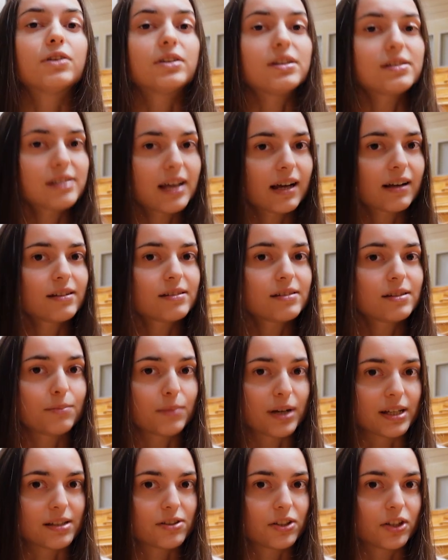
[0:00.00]
For the second
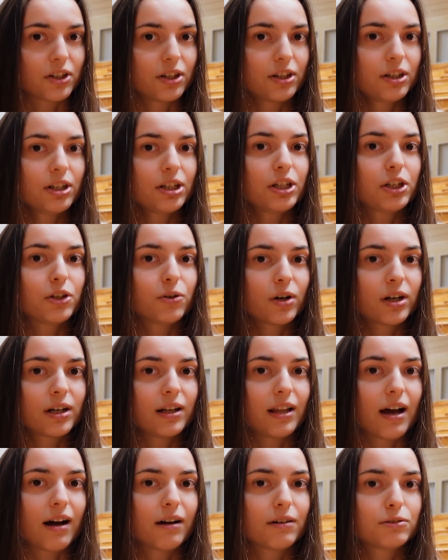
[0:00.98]
semester, you are
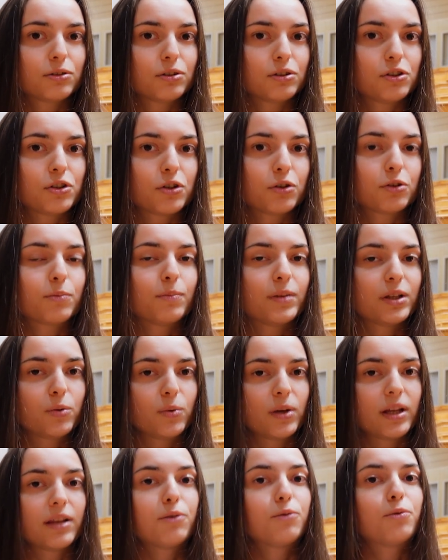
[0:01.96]
allowed to choose
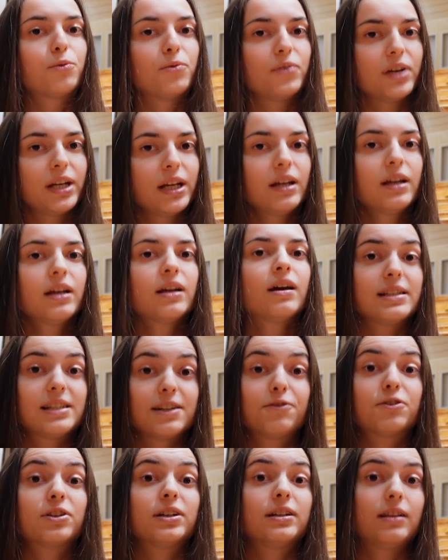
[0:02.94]
between three
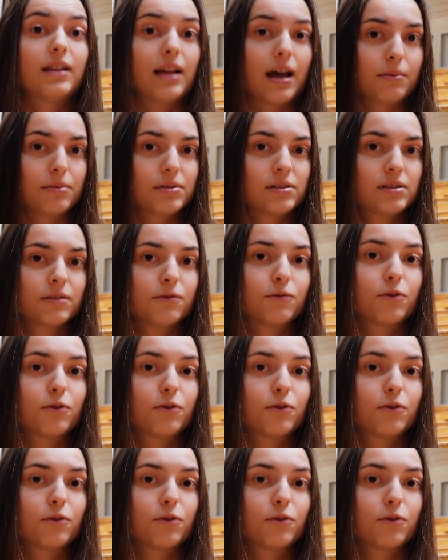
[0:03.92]
different labs.